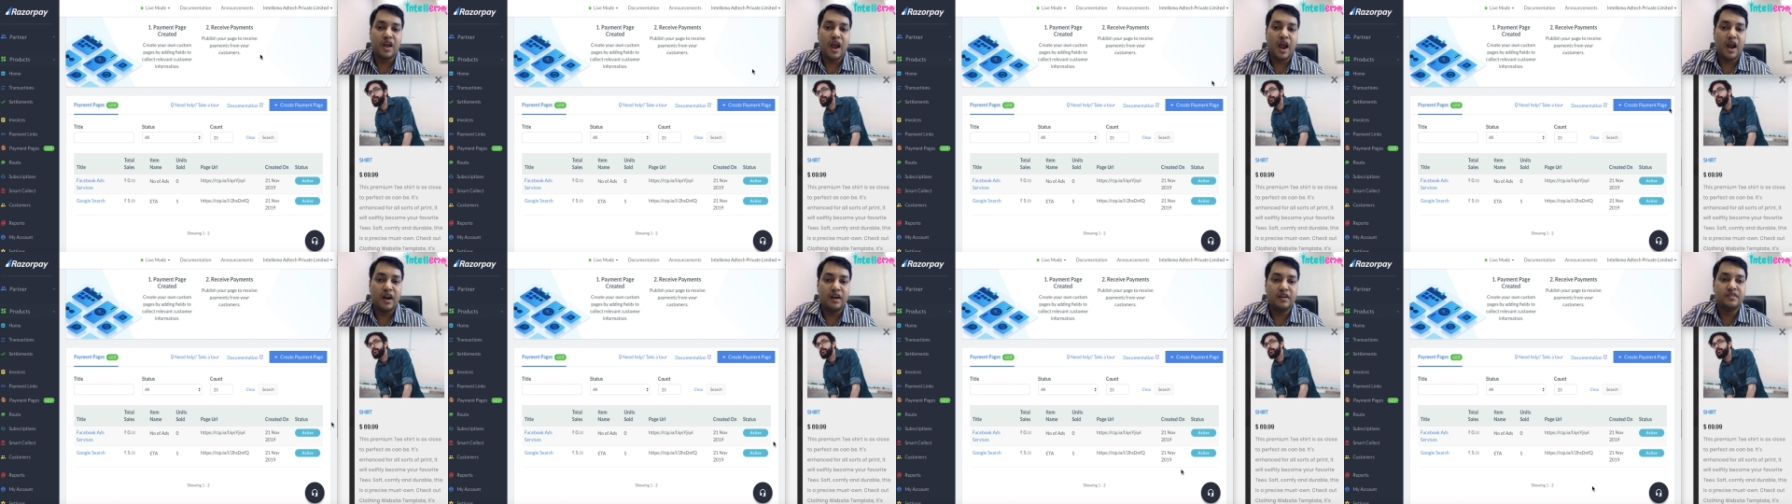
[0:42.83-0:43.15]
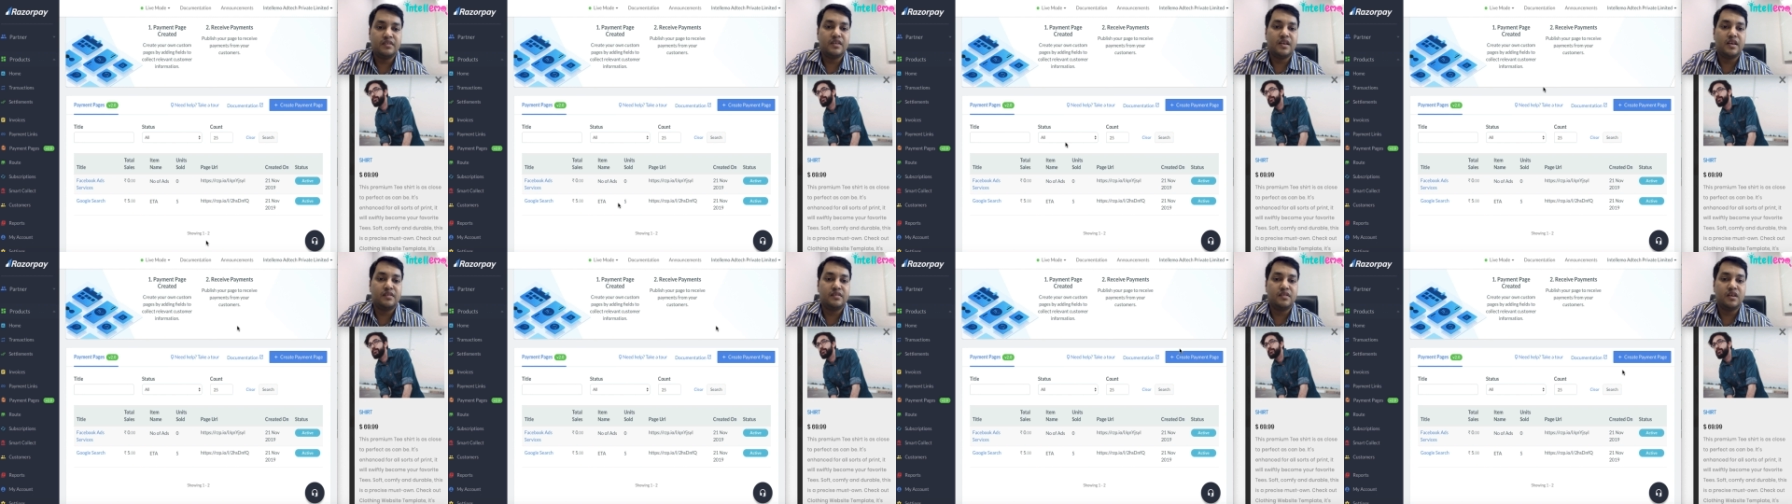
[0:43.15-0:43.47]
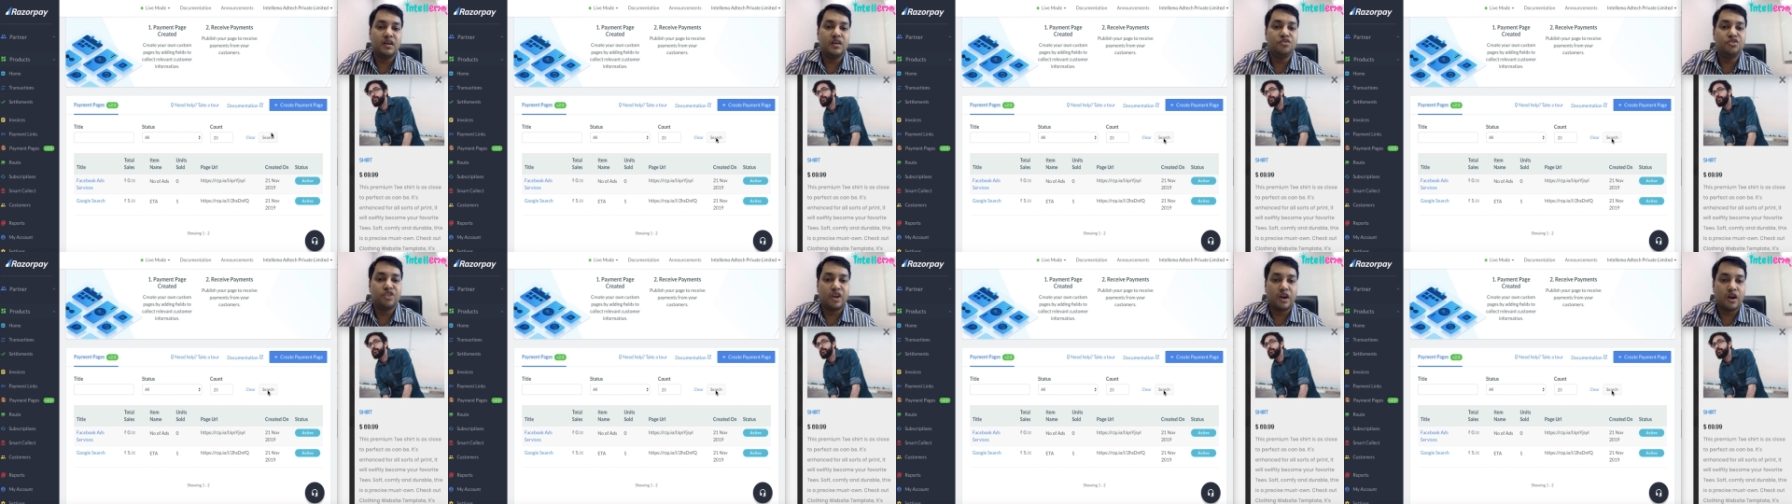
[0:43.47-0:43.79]
acts as
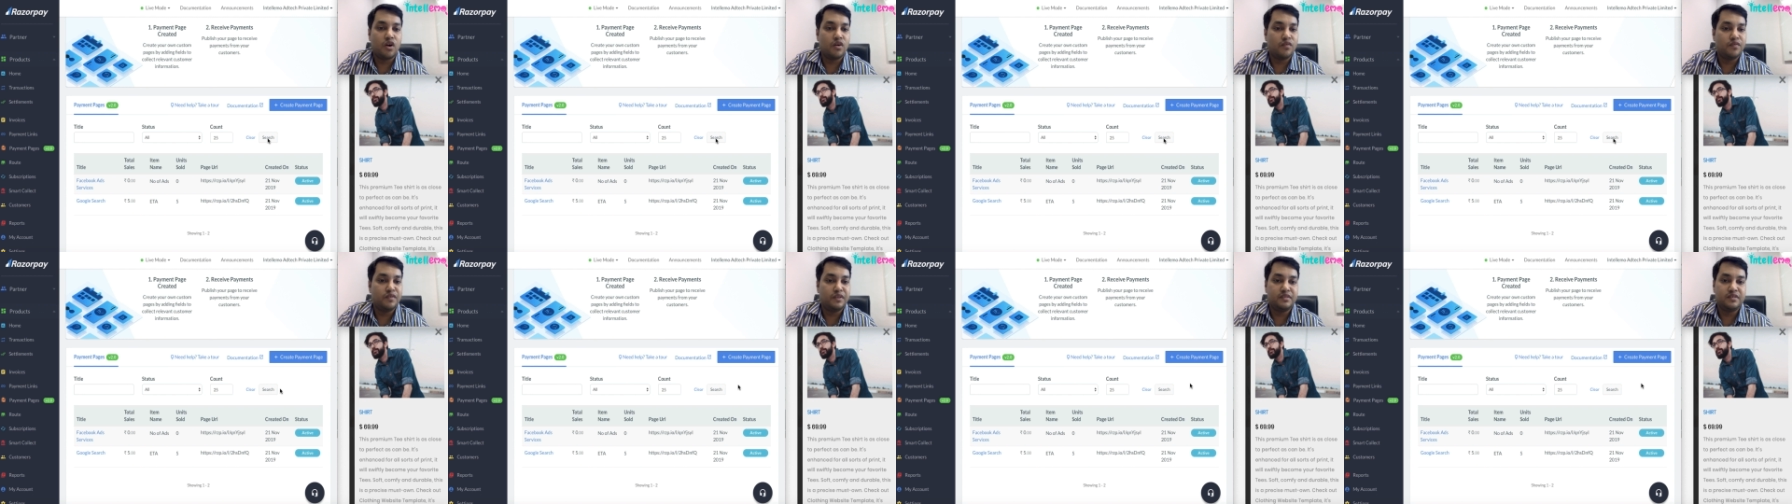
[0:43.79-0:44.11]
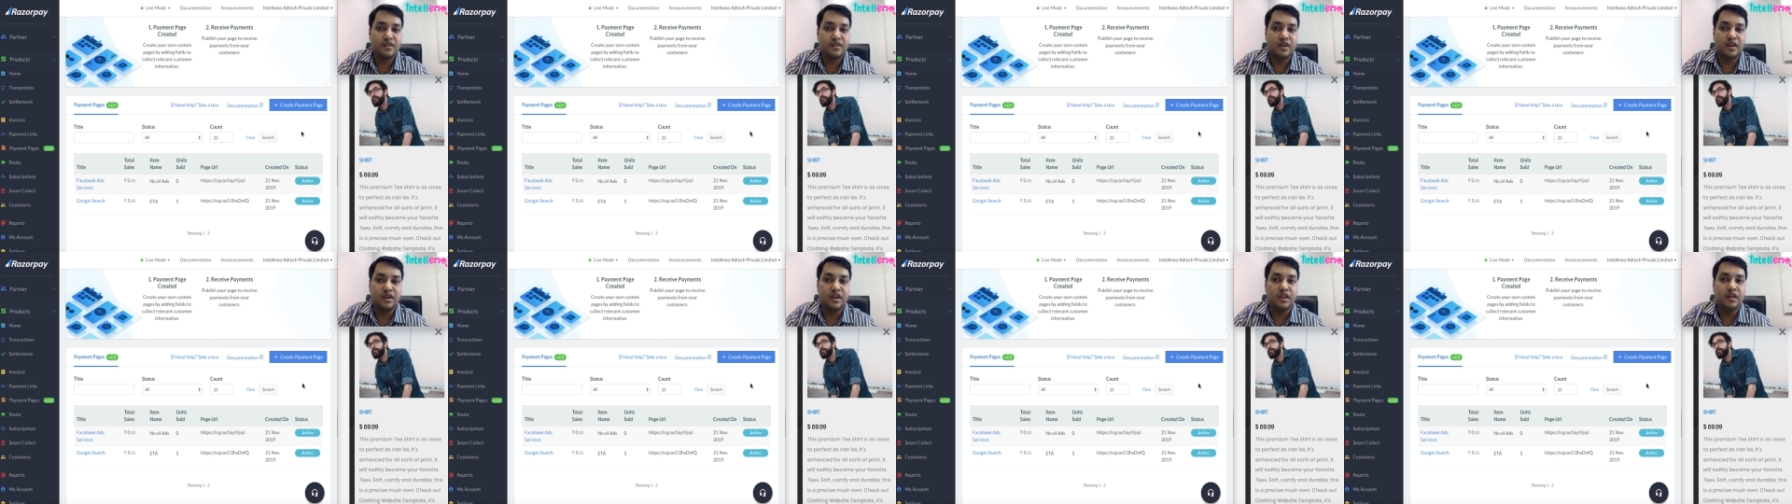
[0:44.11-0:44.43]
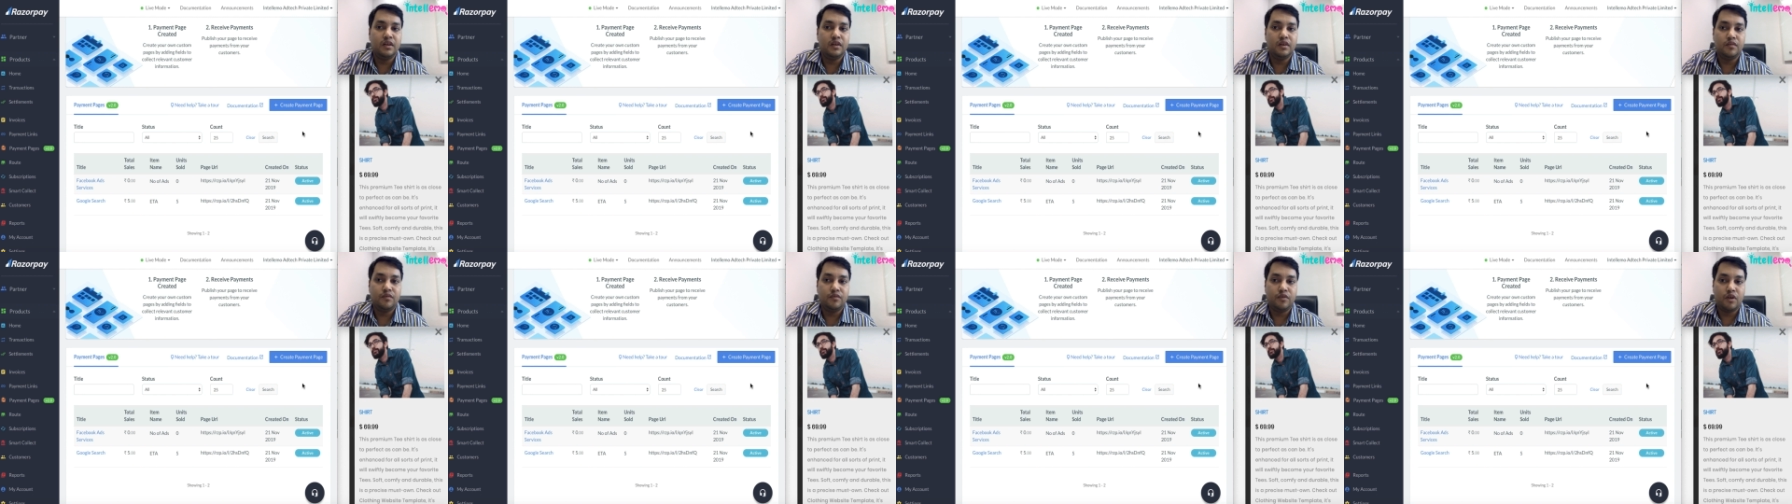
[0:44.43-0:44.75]
a checkout
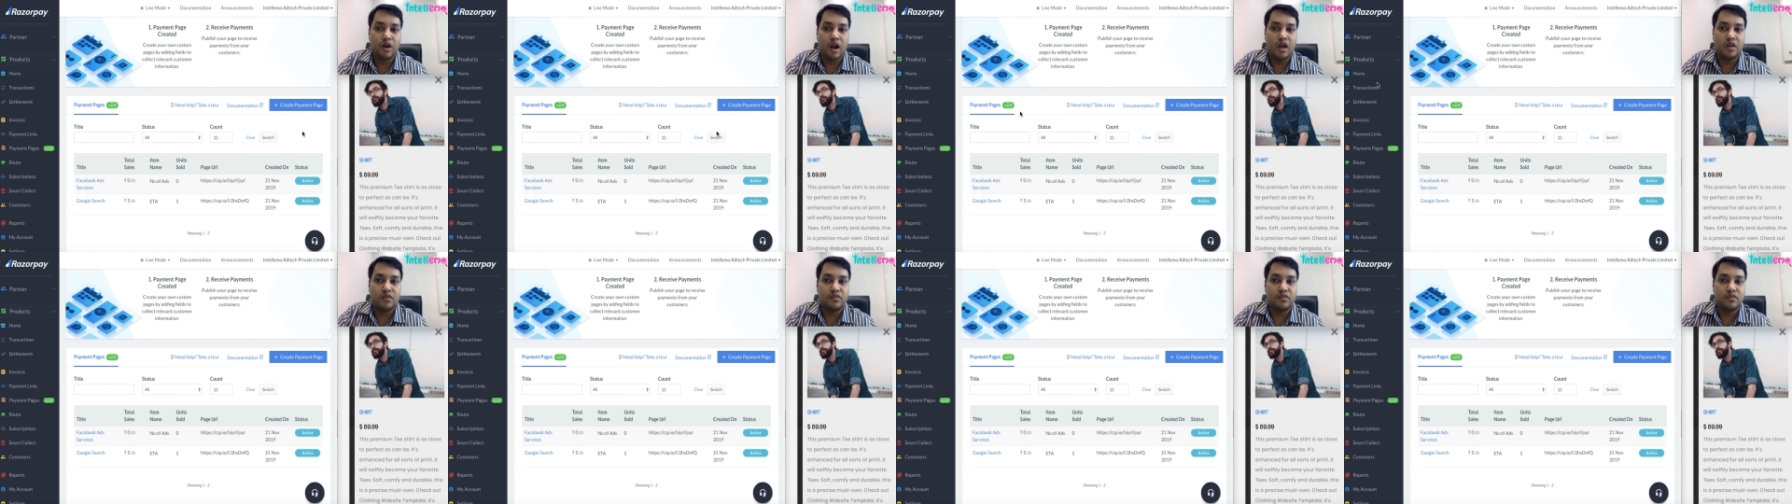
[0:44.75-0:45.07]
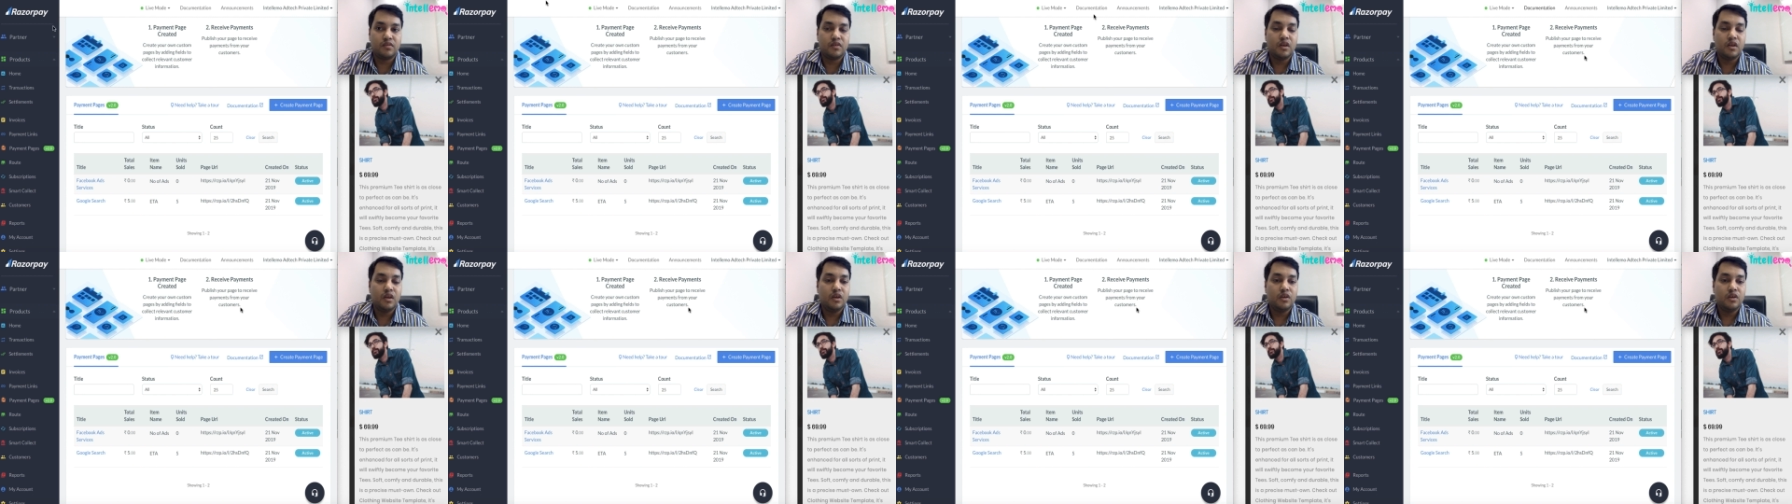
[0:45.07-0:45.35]
facility for us